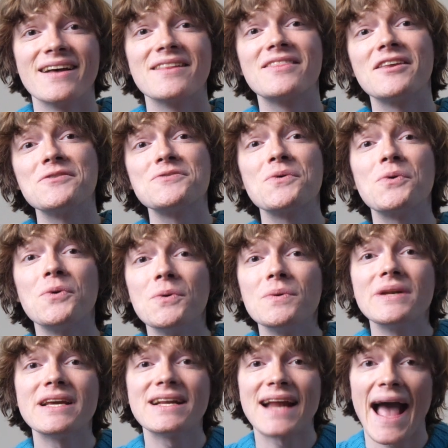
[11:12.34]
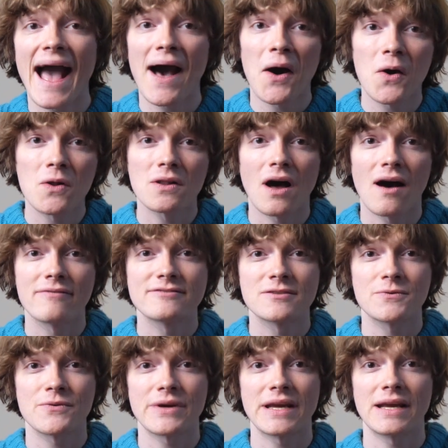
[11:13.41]
There's a hooting owl off
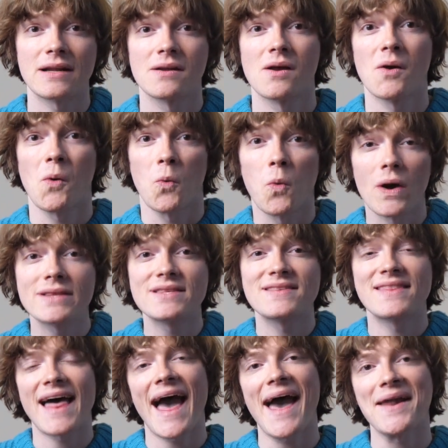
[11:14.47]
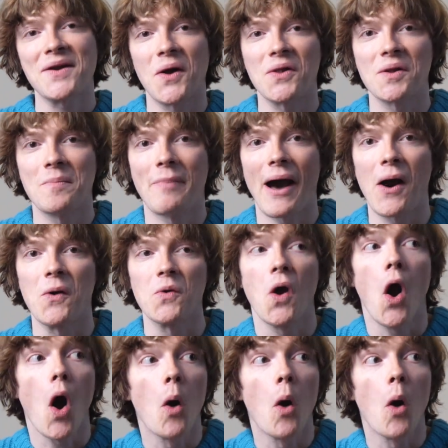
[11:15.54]
screen. What's that all about?